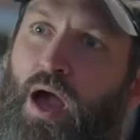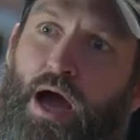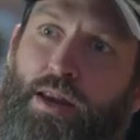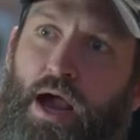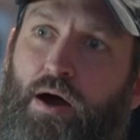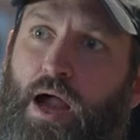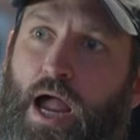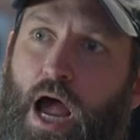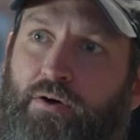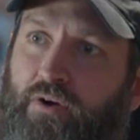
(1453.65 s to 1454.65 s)
I now
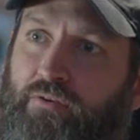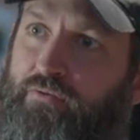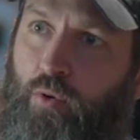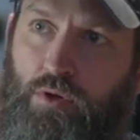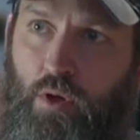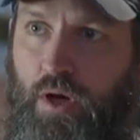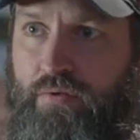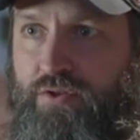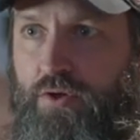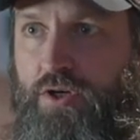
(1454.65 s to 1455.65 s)
have four loan
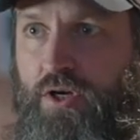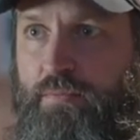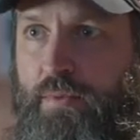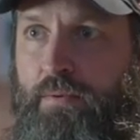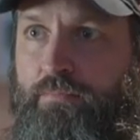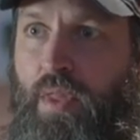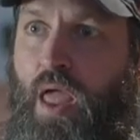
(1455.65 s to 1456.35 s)
officers under me.